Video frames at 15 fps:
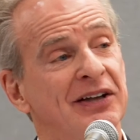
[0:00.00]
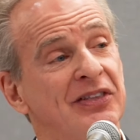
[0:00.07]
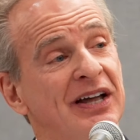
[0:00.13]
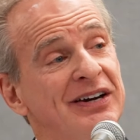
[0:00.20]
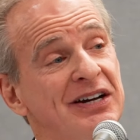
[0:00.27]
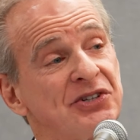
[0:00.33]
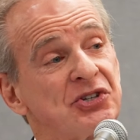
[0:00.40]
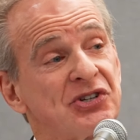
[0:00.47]

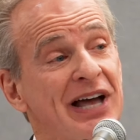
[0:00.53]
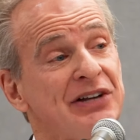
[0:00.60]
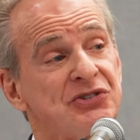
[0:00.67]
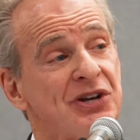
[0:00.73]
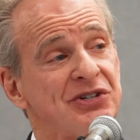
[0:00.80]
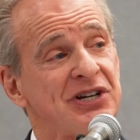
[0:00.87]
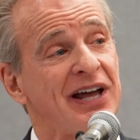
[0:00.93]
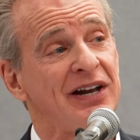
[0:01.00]
that
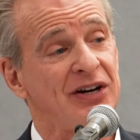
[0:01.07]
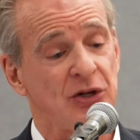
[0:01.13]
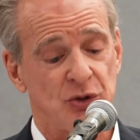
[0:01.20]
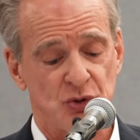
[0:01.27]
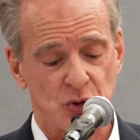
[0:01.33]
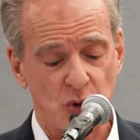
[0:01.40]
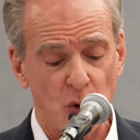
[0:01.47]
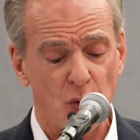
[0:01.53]

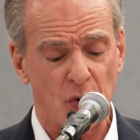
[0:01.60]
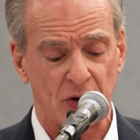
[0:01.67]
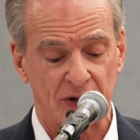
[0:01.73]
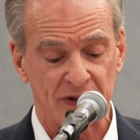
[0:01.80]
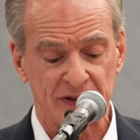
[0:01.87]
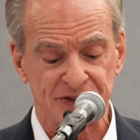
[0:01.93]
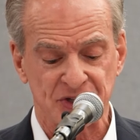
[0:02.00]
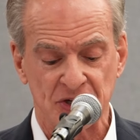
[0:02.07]
necessitated
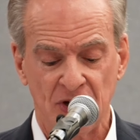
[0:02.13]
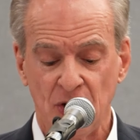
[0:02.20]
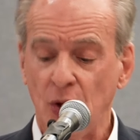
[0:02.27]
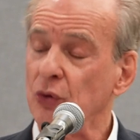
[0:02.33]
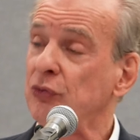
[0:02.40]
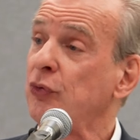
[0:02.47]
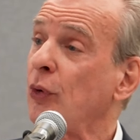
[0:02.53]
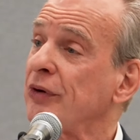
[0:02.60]
tools
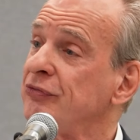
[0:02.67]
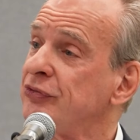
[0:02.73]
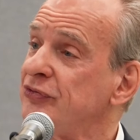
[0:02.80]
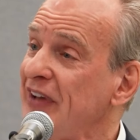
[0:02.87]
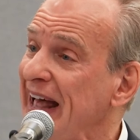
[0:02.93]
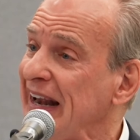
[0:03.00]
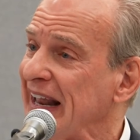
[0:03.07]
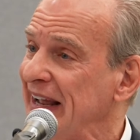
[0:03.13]
for
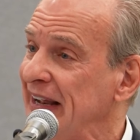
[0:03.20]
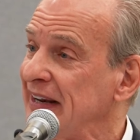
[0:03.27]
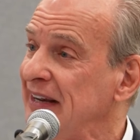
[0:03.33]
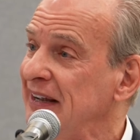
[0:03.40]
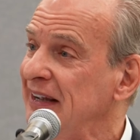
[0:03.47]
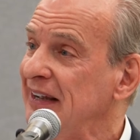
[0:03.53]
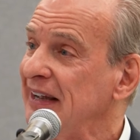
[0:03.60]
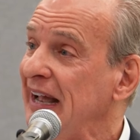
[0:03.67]

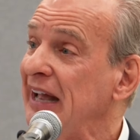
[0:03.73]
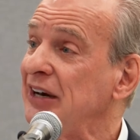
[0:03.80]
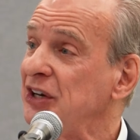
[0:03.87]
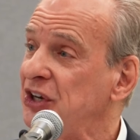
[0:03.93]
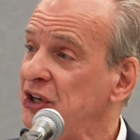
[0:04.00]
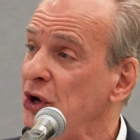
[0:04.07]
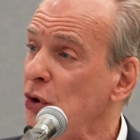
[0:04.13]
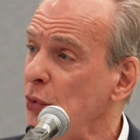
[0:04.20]
felling and
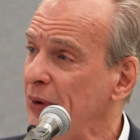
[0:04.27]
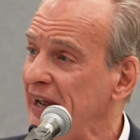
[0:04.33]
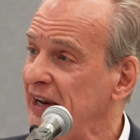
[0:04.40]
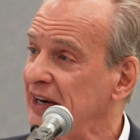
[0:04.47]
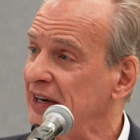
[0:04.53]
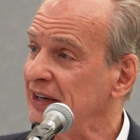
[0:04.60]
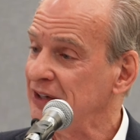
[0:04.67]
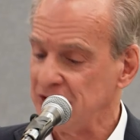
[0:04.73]

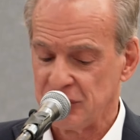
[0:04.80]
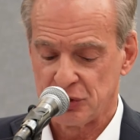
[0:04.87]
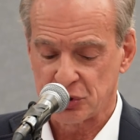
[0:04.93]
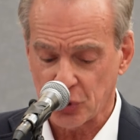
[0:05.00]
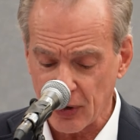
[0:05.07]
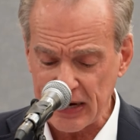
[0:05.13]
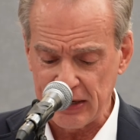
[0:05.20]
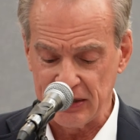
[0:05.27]
hewing
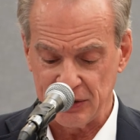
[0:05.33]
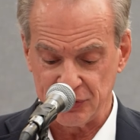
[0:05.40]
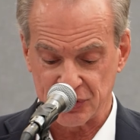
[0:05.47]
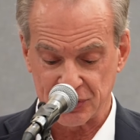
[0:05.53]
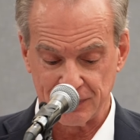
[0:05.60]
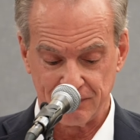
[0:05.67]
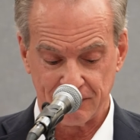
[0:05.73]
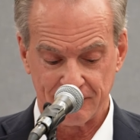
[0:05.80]

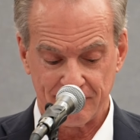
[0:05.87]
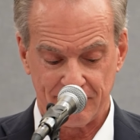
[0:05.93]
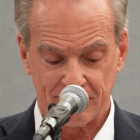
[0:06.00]
trees.